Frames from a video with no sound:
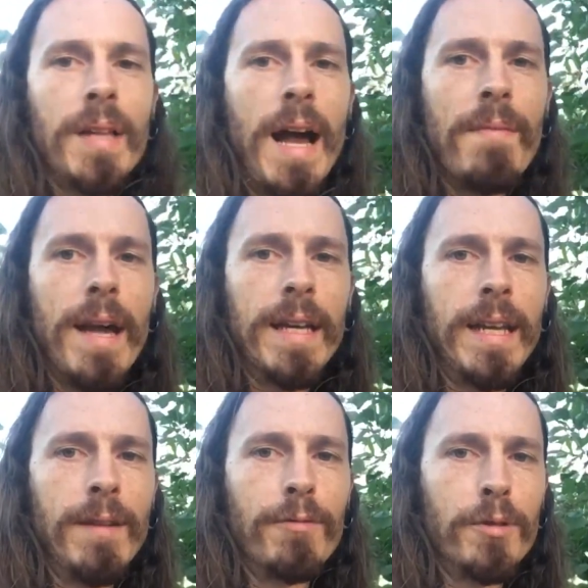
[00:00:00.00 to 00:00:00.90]
I'm not
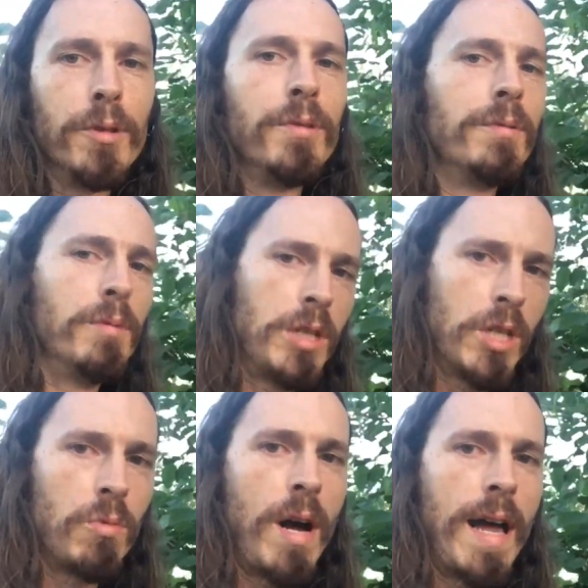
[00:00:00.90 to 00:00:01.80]
getting fruit, which
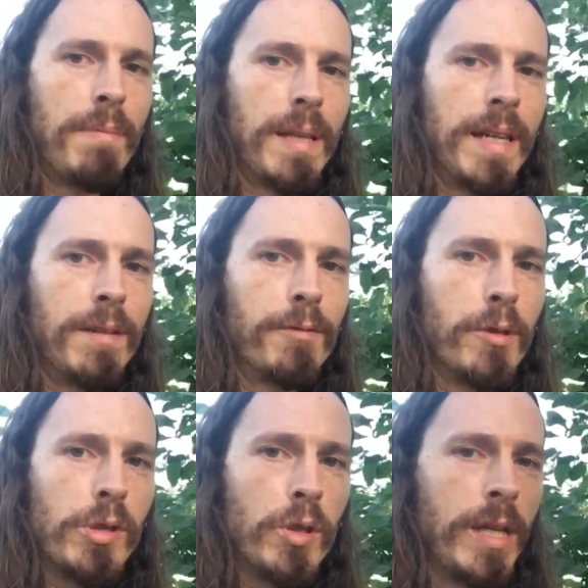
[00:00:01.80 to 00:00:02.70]
is why I planted a
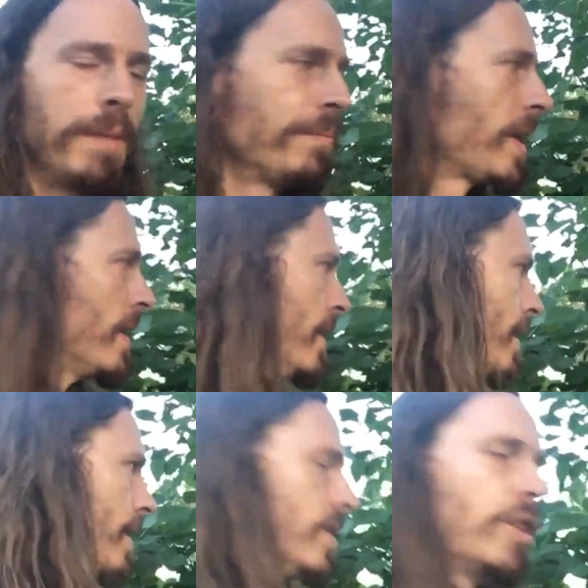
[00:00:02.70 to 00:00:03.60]
fruit tree.
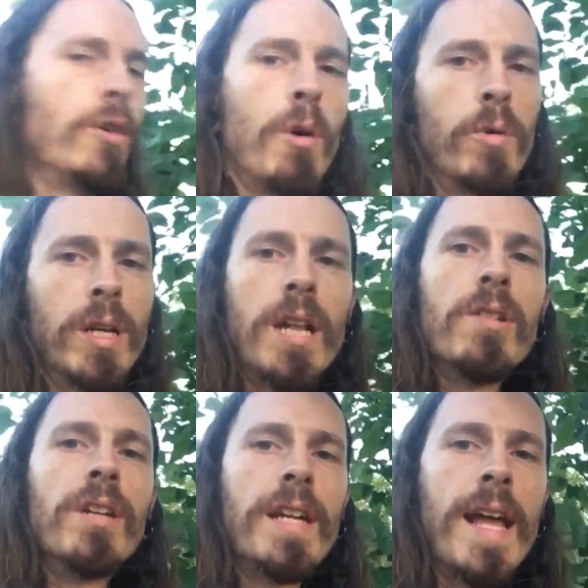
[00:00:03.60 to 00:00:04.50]
So what we're gonna
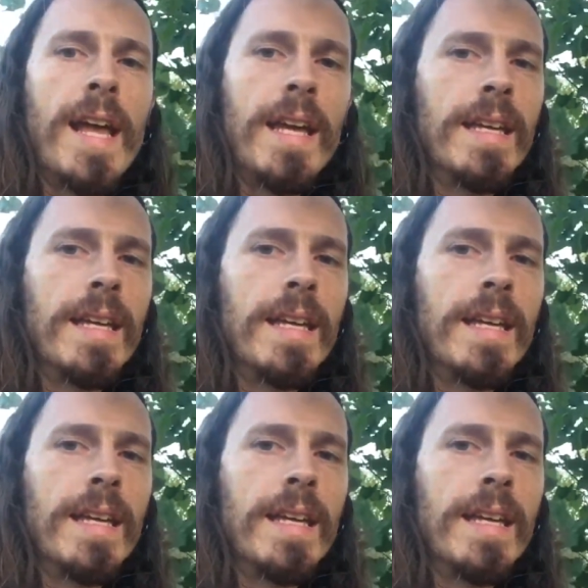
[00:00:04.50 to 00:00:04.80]
do today